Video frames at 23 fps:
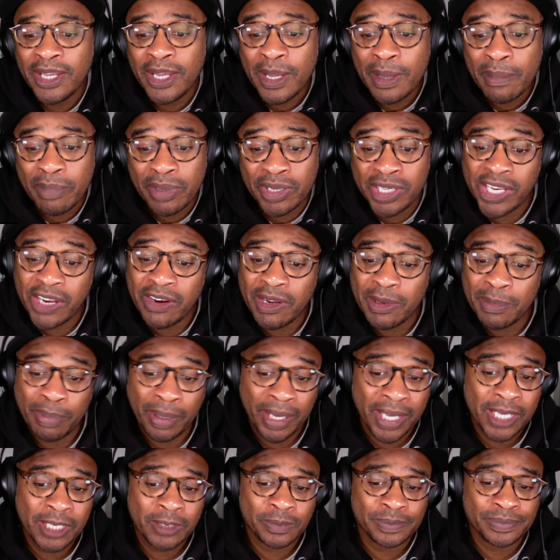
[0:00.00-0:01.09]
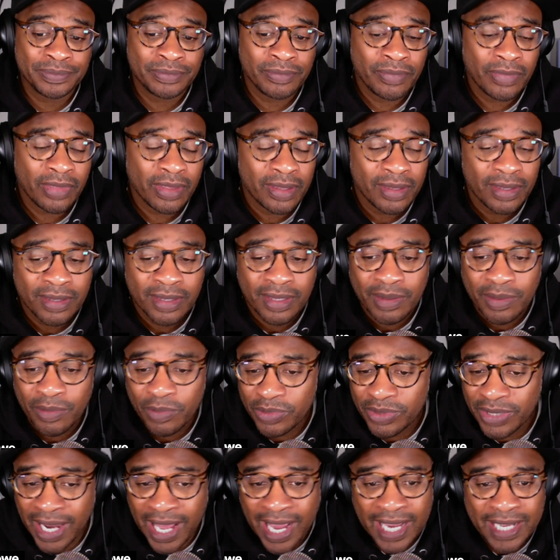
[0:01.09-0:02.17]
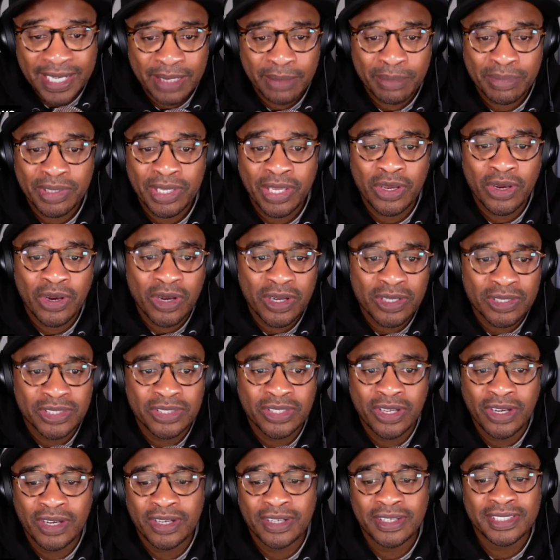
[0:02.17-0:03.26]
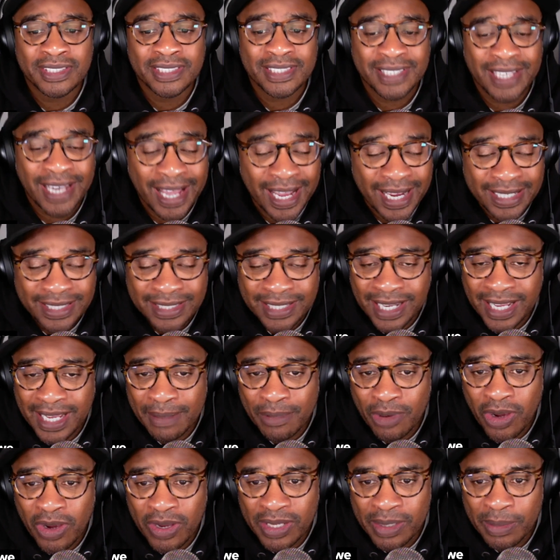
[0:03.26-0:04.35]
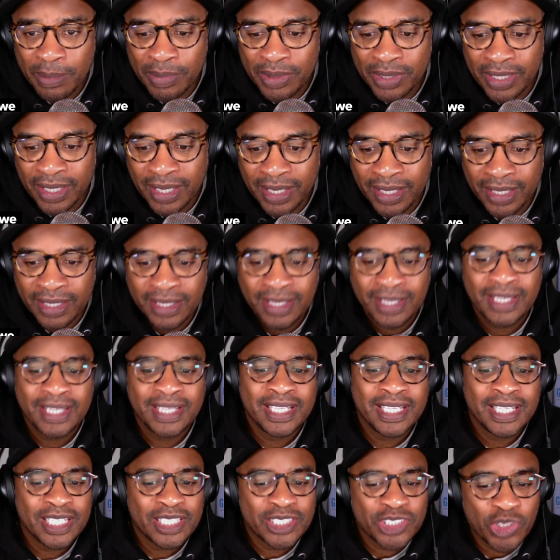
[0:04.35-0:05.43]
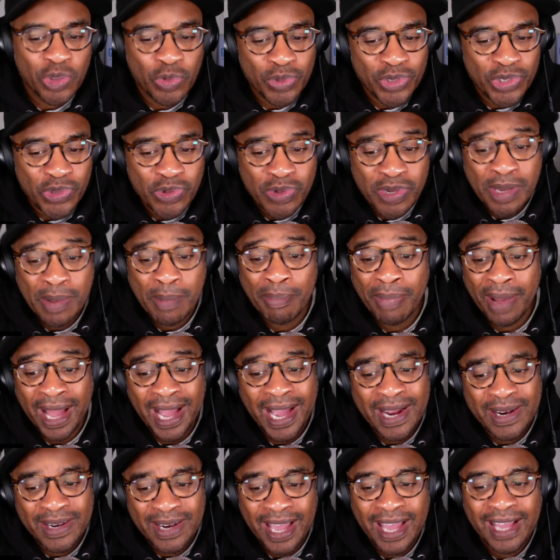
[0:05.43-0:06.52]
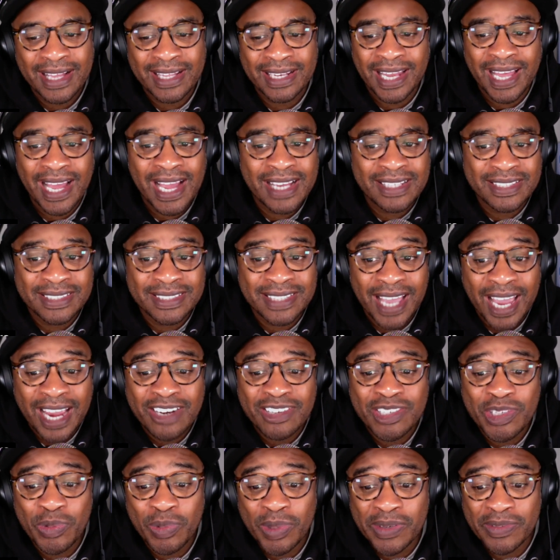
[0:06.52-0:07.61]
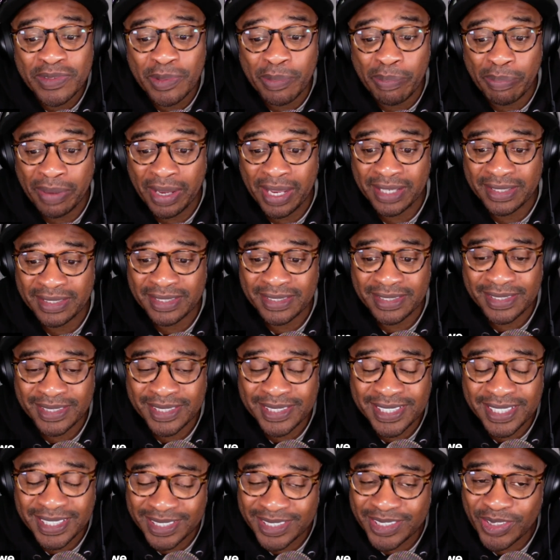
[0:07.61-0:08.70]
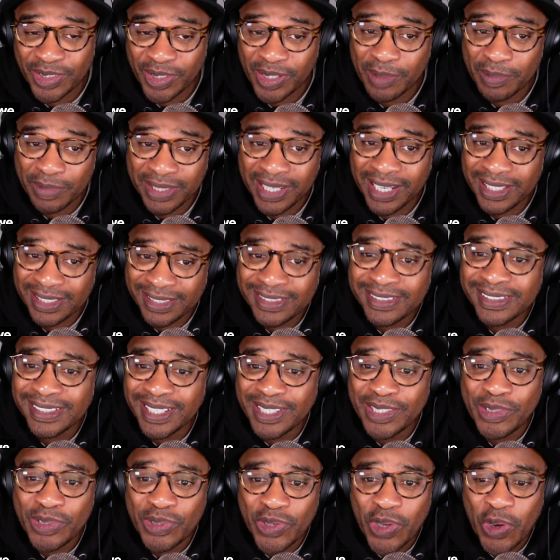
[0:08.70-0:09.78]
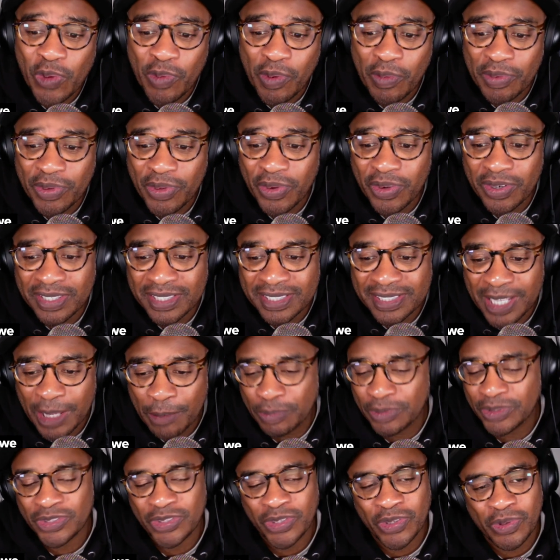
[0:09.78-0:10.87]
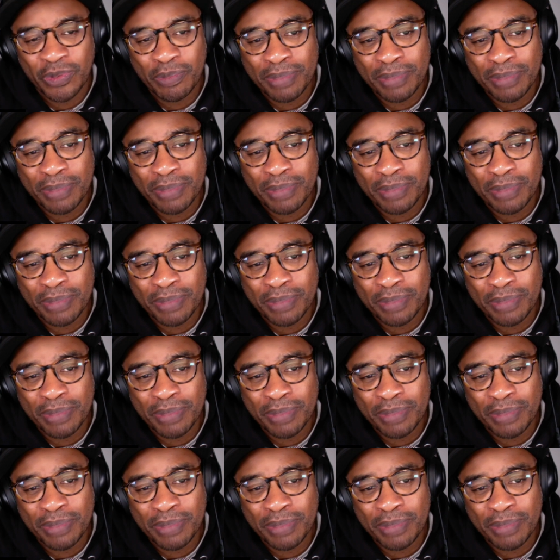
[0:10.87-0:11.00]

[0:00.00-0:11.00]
But Gary Payton, 9 NBA All-Stars, 9-time All-NBA. So when you combine that class, it's actually one of the best. So, I mean, that's letting you know where we're going in this episode.